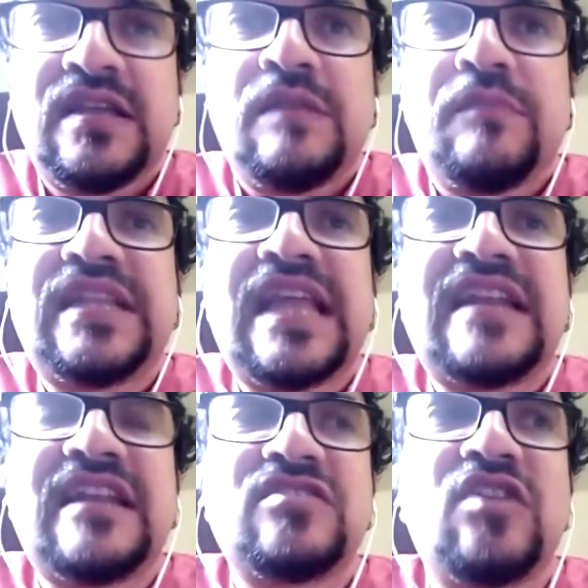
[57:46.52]
but
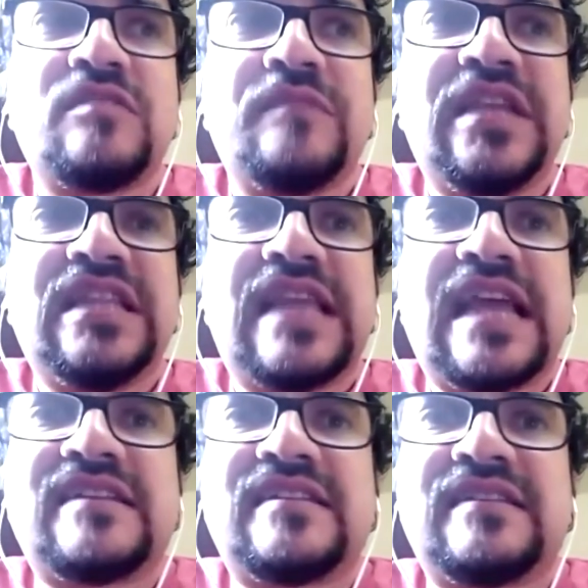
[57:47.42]
that does not mean
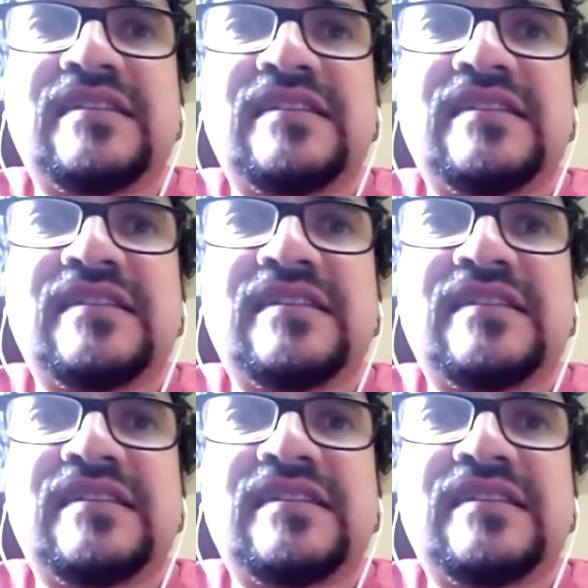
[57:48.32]
that the